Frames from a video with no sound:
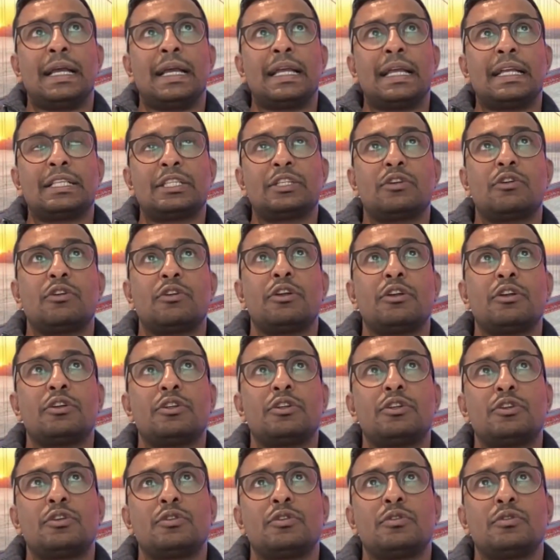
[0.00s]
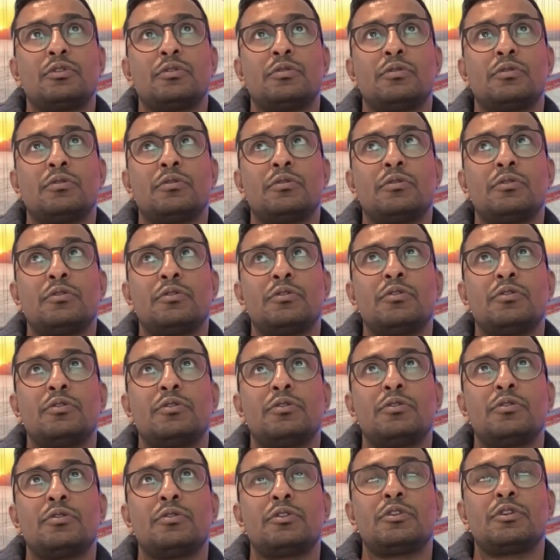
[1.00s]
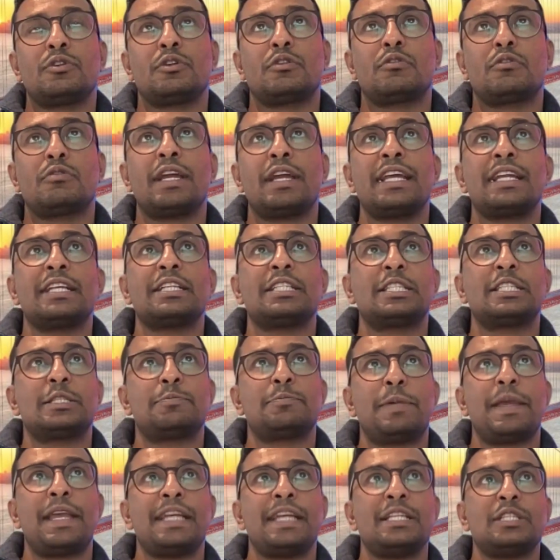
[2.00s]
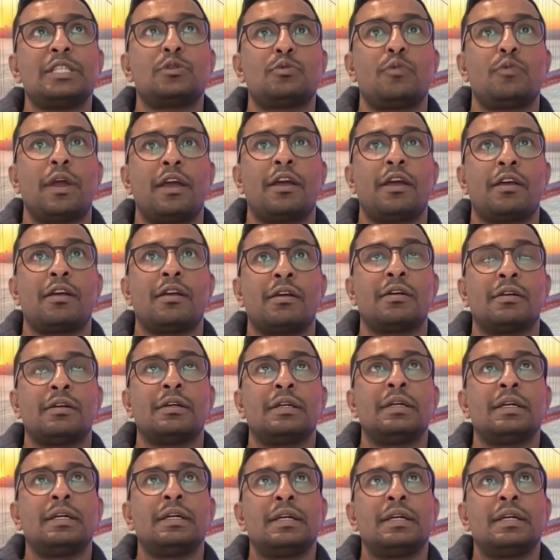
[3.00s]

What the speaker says: it's going to create a space where